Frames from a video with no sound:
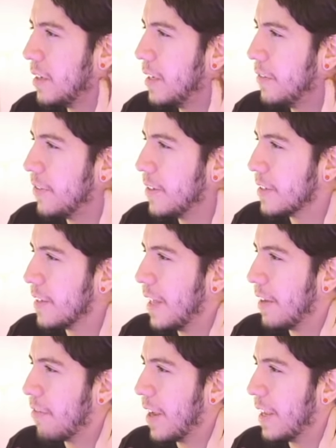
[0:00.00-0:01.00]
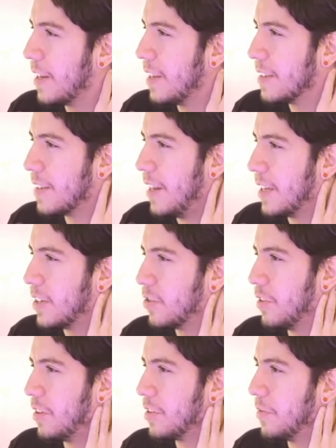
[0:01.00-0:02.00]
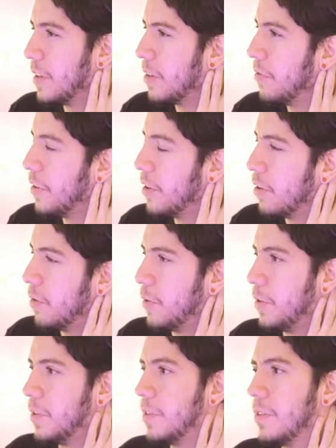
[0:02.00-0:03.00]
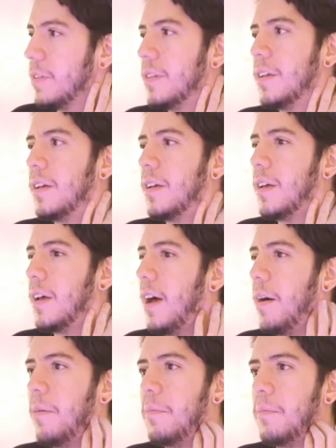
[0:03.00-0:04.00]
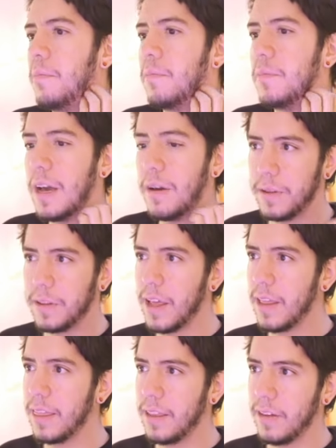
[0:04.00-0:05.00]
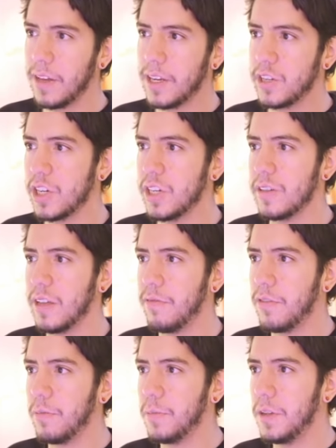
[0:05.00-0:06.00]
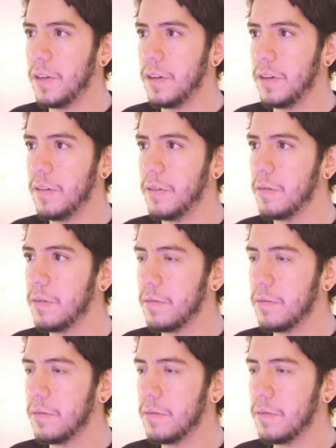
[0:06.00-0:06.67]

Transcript: it feels like right click select should also be configurable. Yeah, but I think you can change that from the